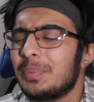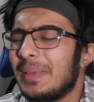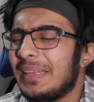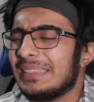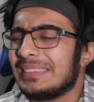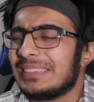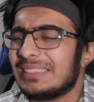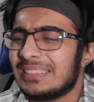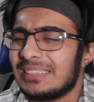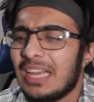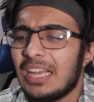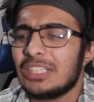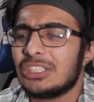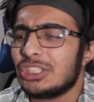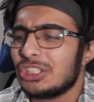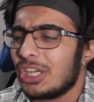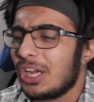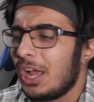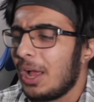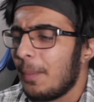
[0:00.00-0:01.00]
being
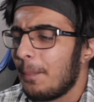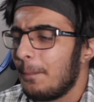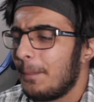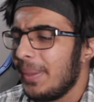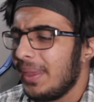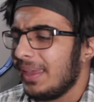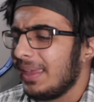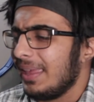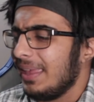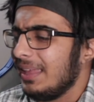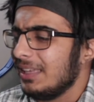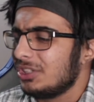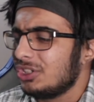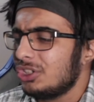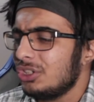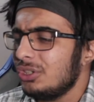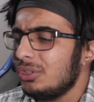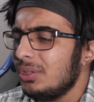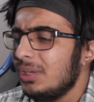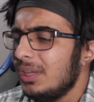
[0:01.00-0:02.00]
such a big
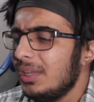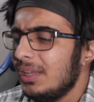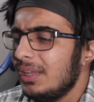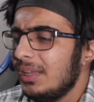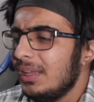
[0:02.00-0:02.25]
issue,